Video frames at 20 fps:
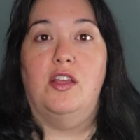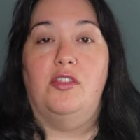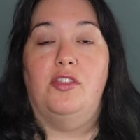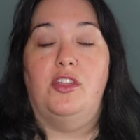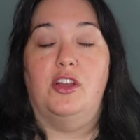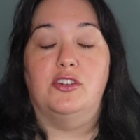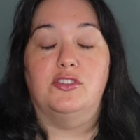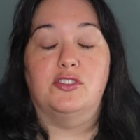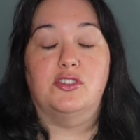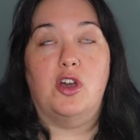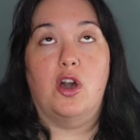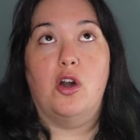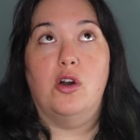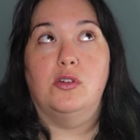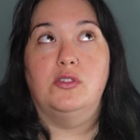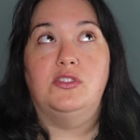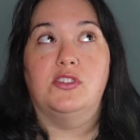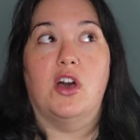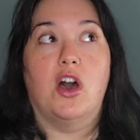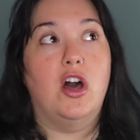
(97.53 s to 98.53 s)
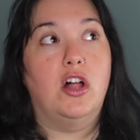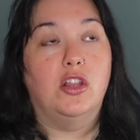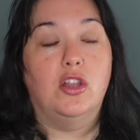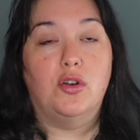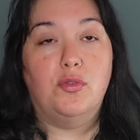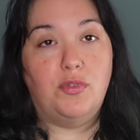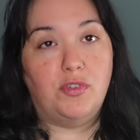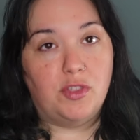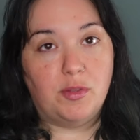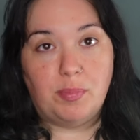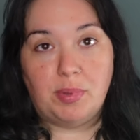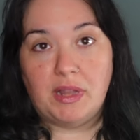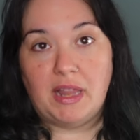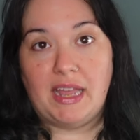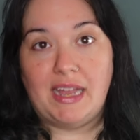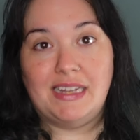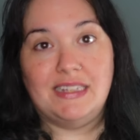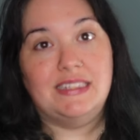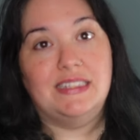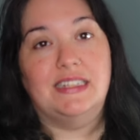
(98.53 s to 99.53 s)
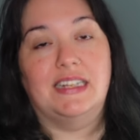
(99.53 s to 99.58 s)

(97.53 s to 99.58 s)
There's codes all over the place